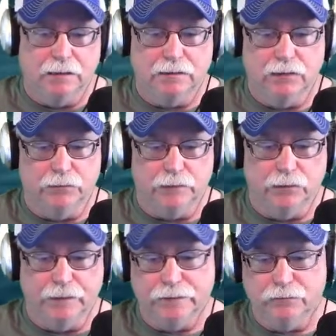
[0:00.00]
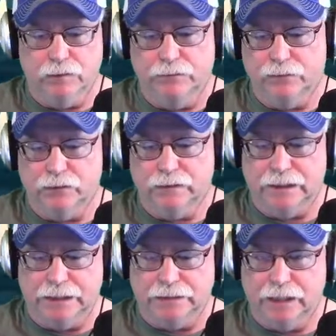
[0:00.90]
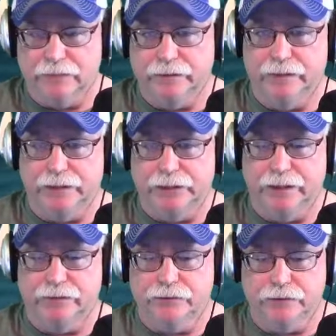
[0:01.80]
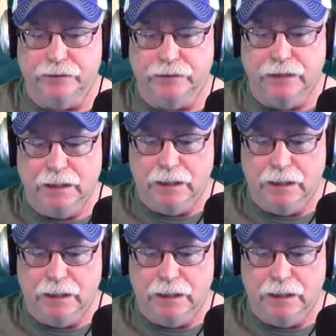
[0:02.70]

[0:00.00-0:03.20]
So that's one of the first things I would suggest to you.